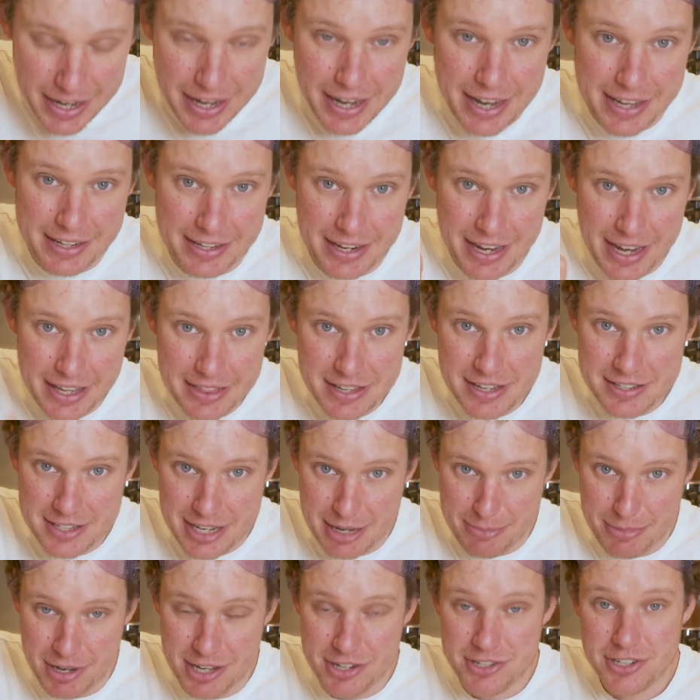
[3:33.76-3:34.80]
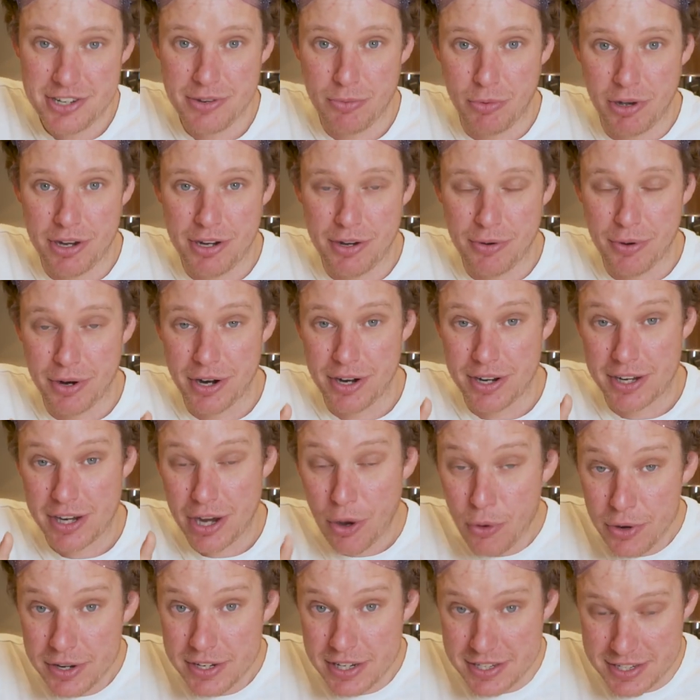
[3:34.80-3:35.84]
And in this image, what we're
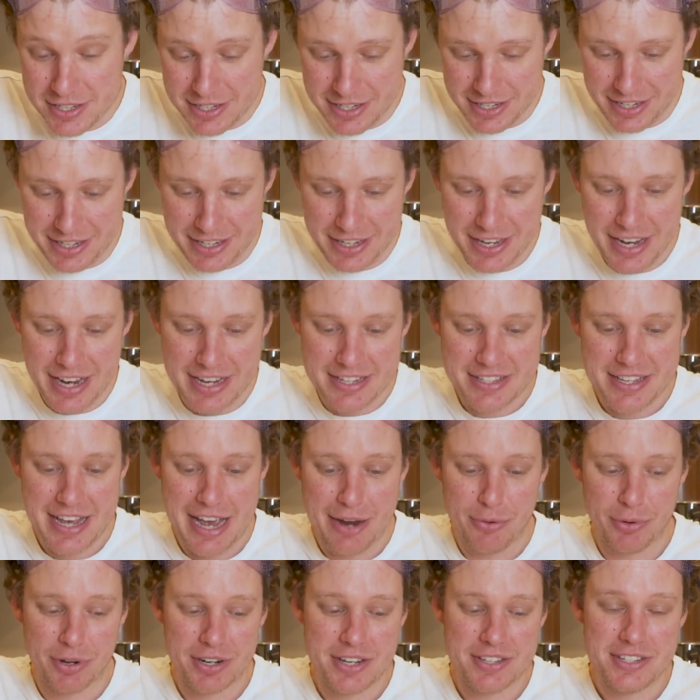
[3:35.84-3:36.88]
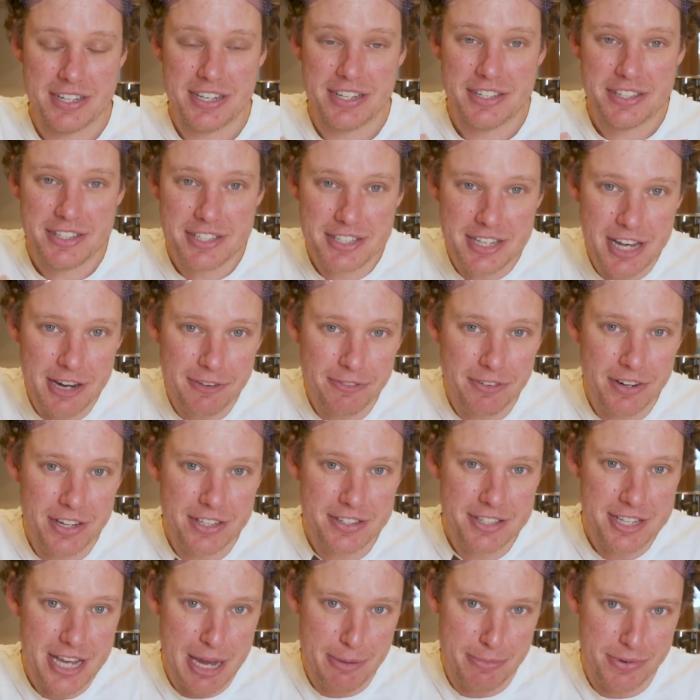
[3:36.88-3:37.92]
going to see is that we're going to see
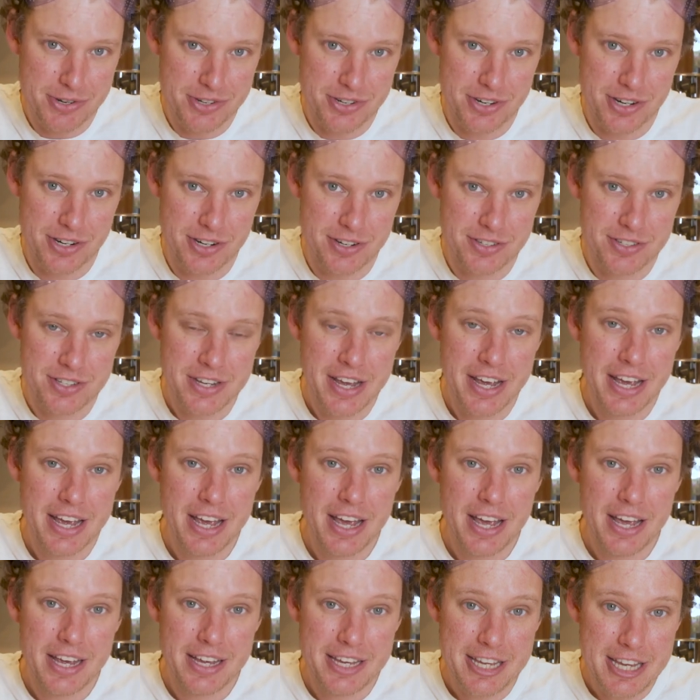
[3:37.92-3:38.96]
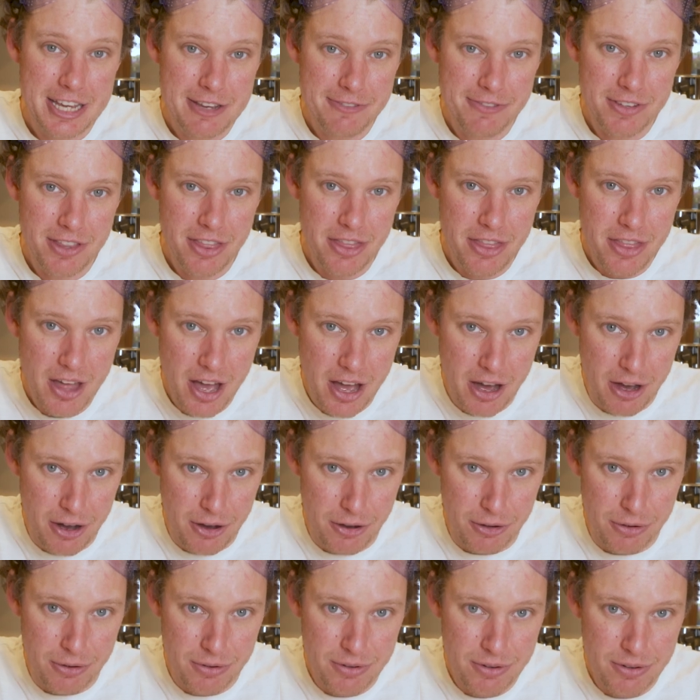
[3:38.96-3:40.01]
different temperatures, even
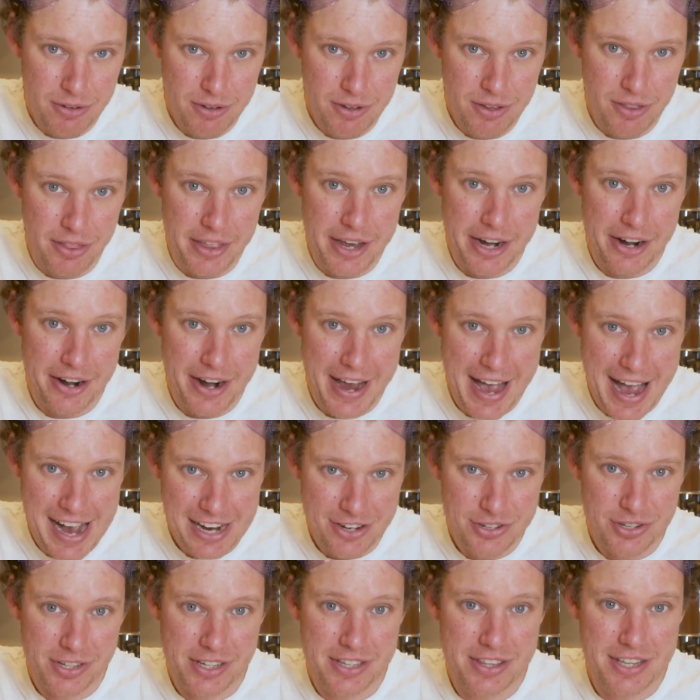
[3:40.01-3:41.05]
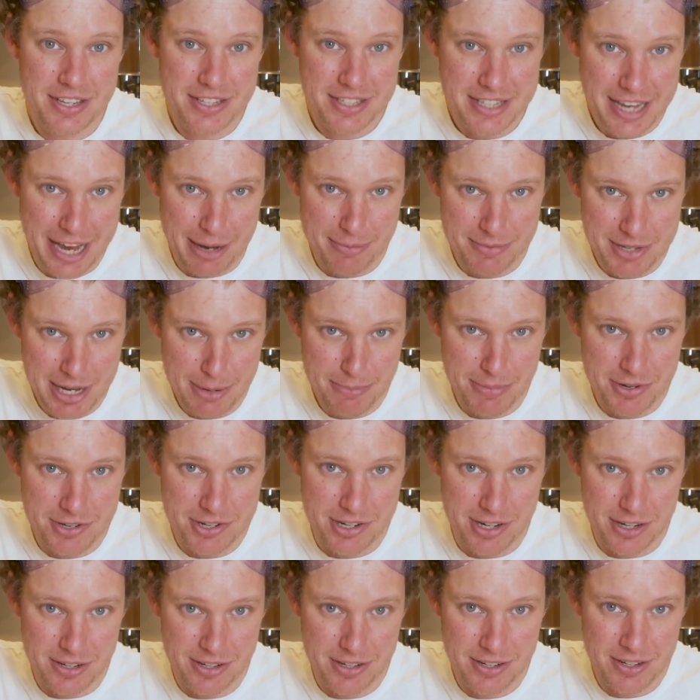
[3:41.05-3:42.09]
though they're actually the same
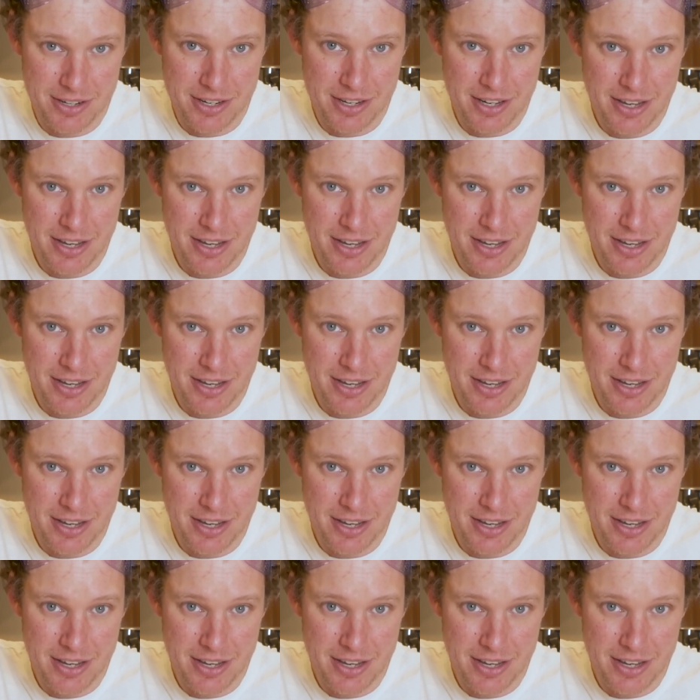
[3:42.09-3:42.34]
temperature.